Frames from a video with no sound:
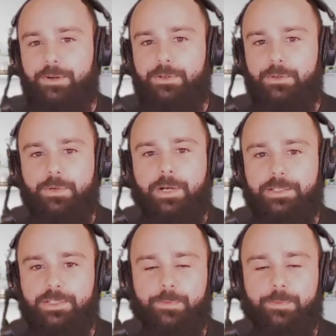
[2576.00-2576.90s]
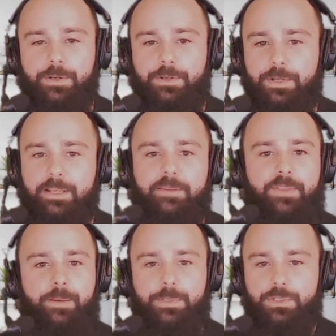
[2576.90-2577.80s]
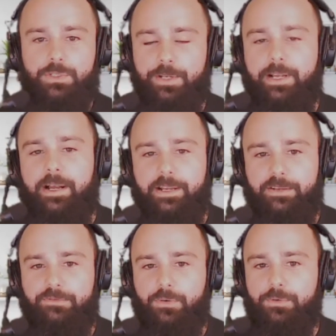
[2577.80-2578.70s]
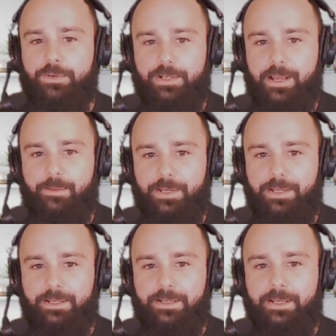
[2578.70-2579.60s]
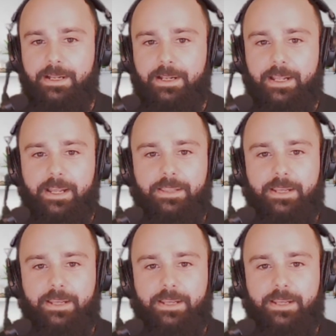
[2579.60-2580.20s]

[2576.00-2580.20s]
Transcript: a new customer, you could give them a certain kind of folded napkin. And then